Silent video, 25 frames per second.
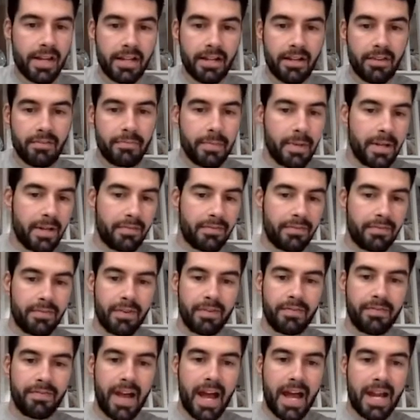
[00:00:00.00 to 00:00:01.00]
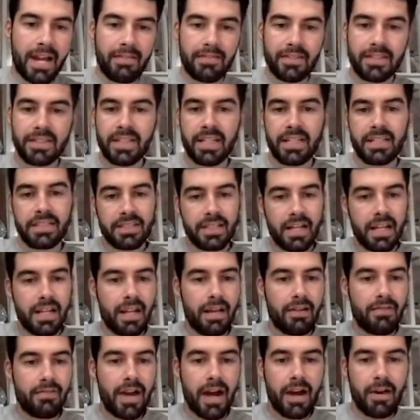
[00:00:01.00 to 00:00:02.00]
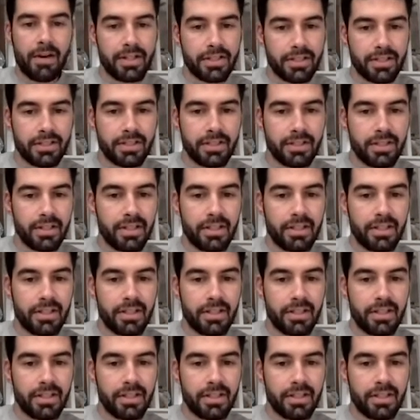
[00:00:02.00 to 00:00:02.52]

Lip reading: And I've been a fan ever since. I love how